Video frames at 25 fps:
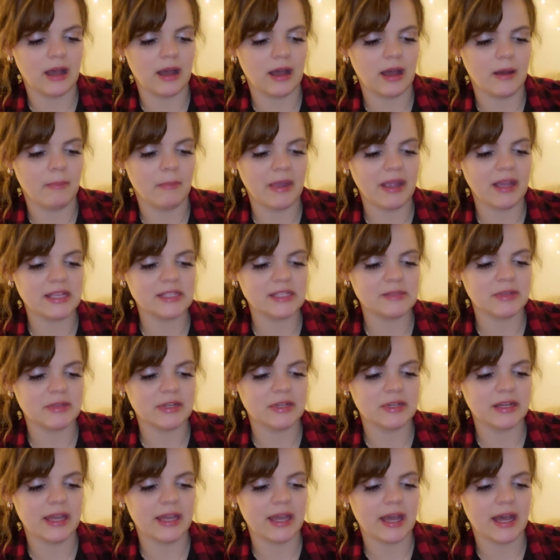my husband
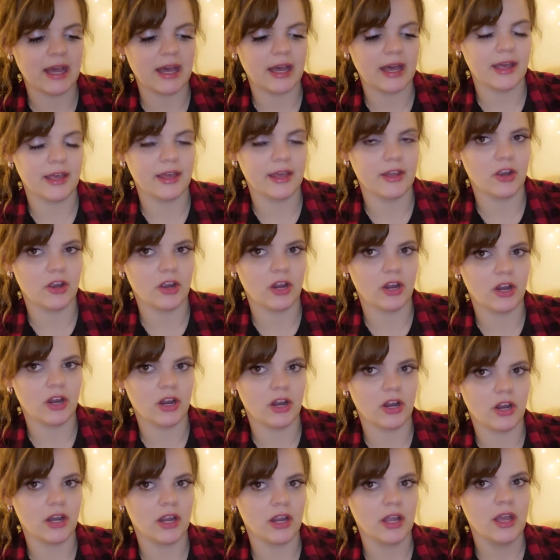and I had
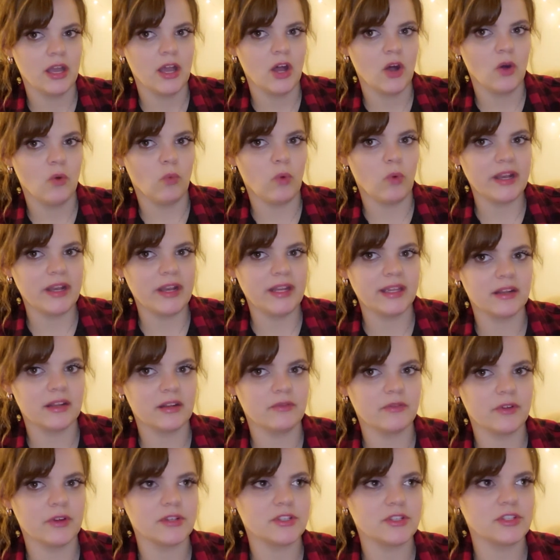our wedding
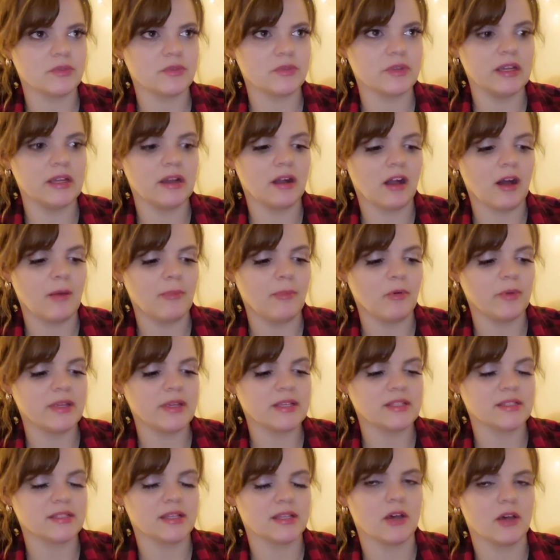anniversary a couple
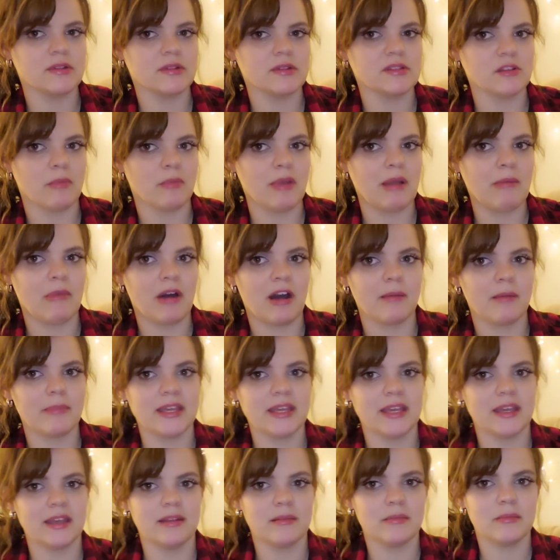weeks ago, and so my mom
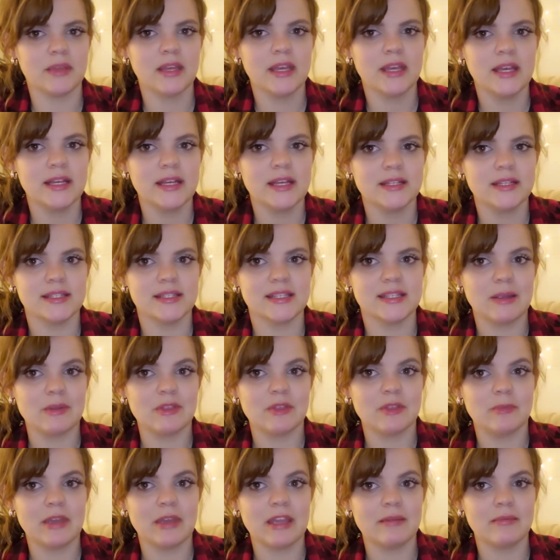came to stay with
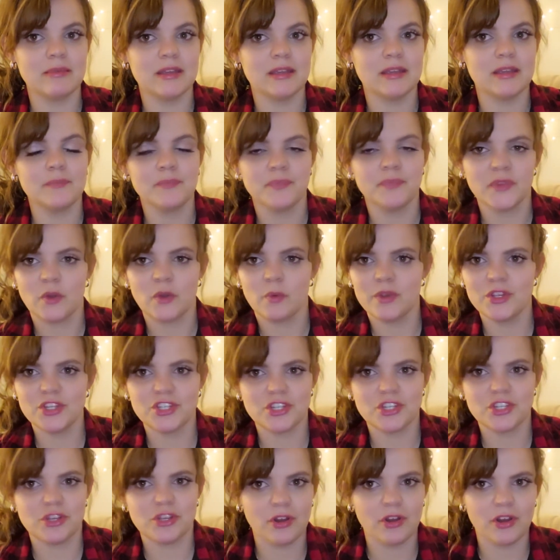the baby. We
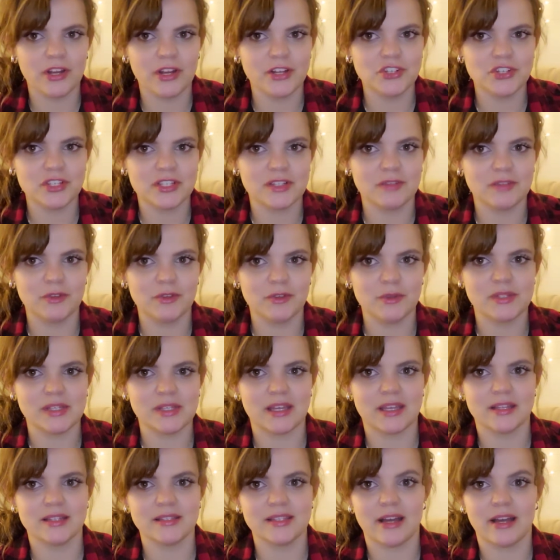showed her in just a few
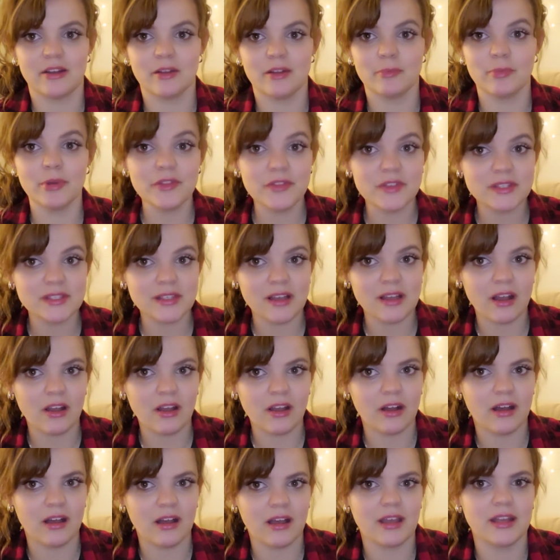seconds how to put the sock
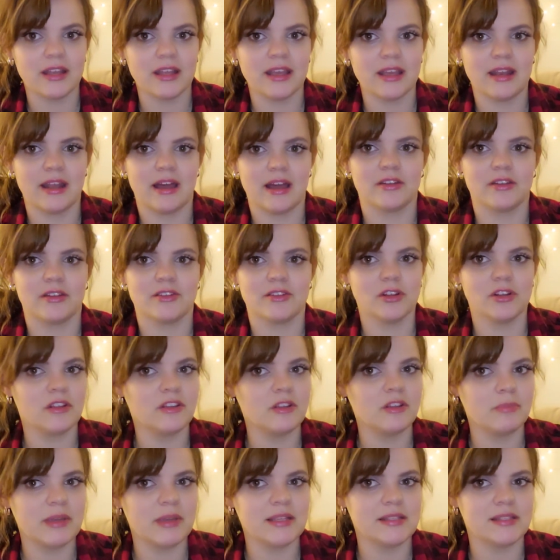on and how to turn on
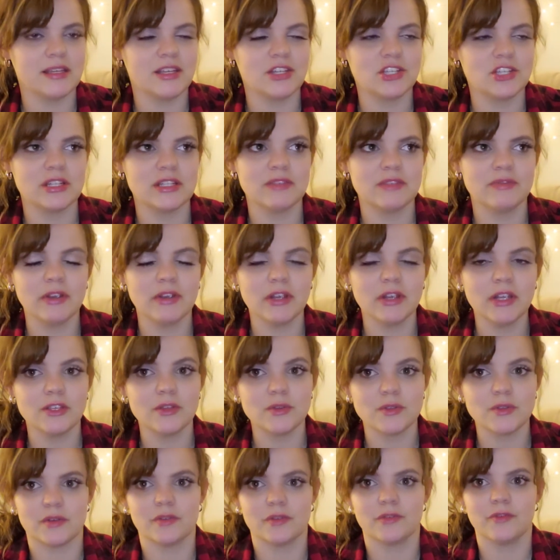the base station. It's very
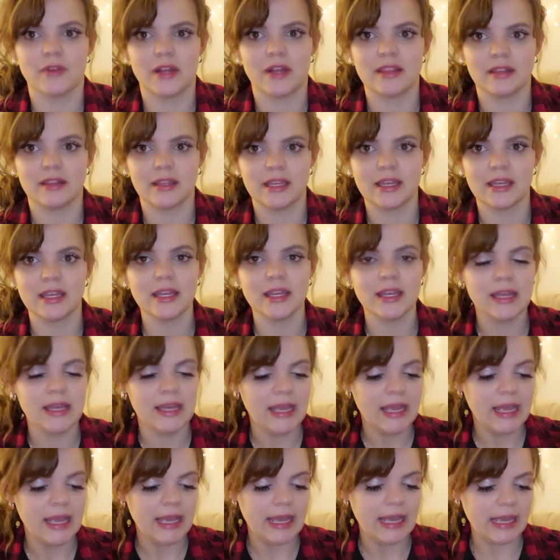user-friendly,
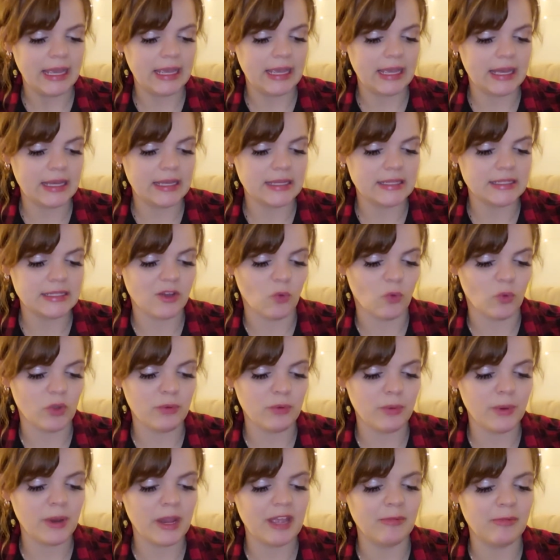and we
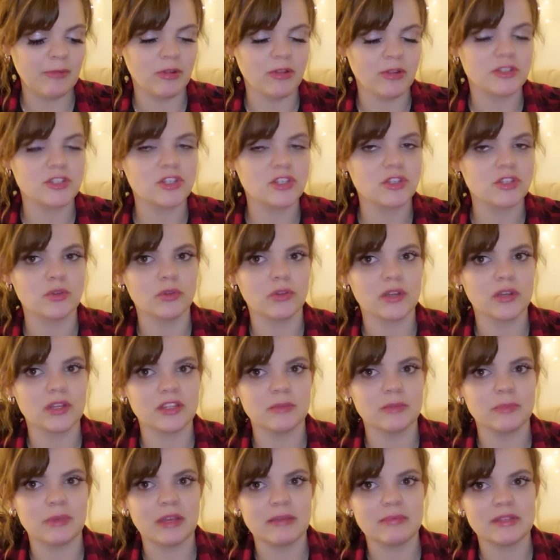were able to look at
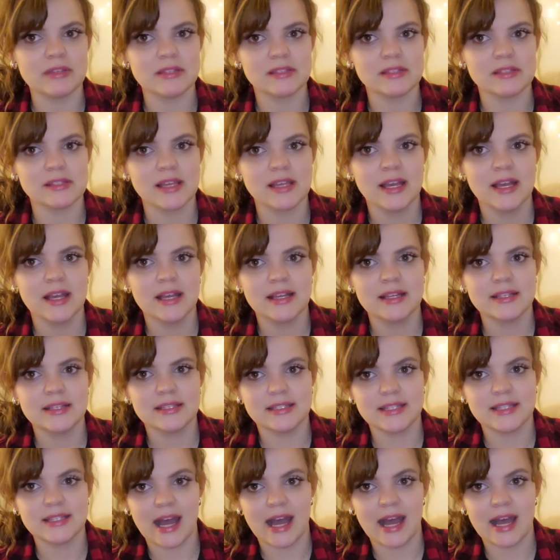the baby's
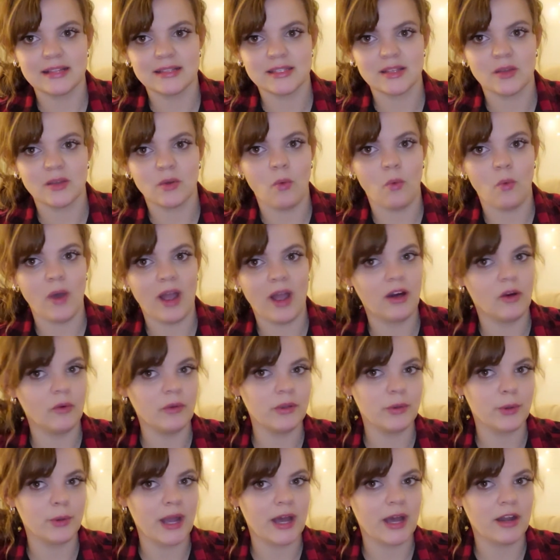stats while
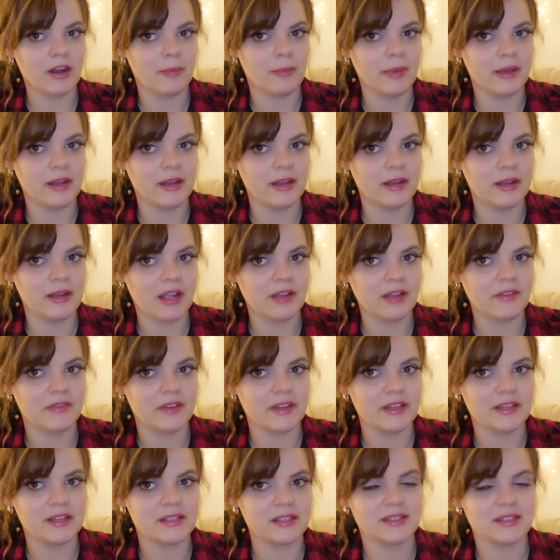we were at our bed and
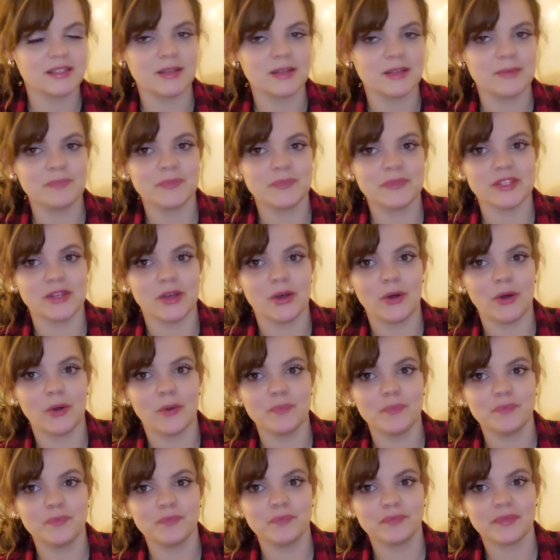breakfast.
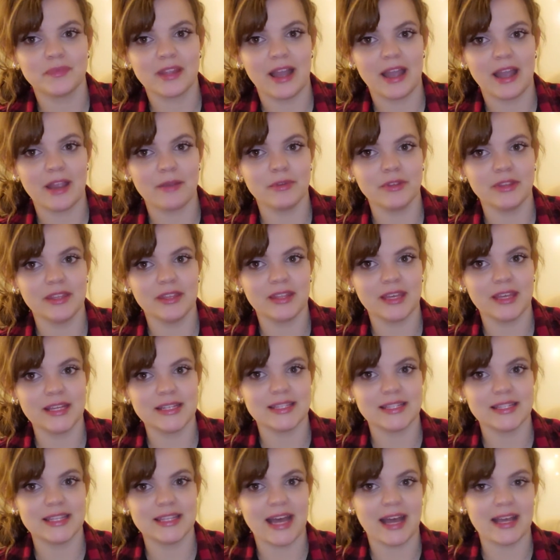So I really
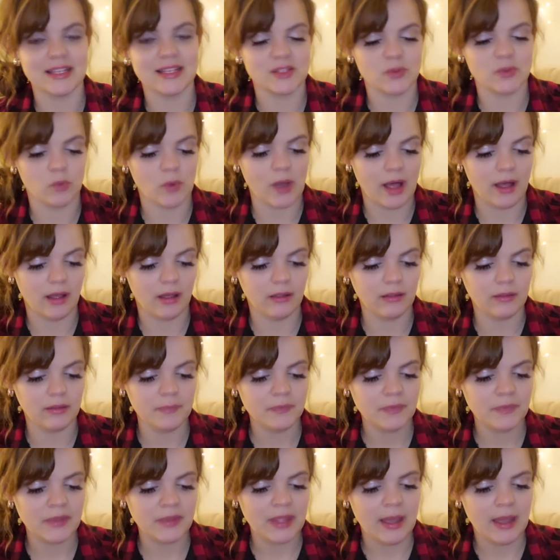liked that as well.
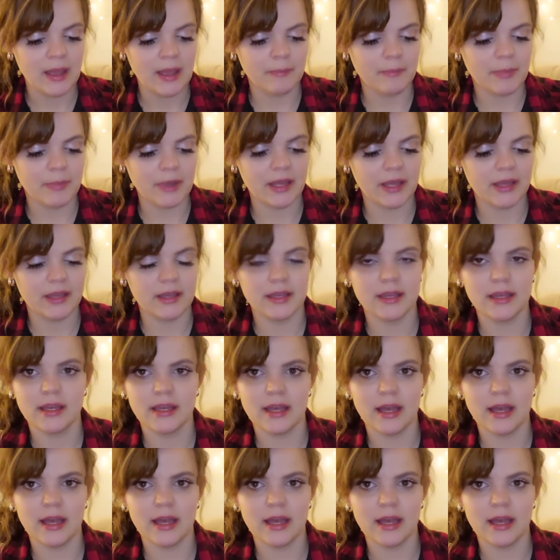But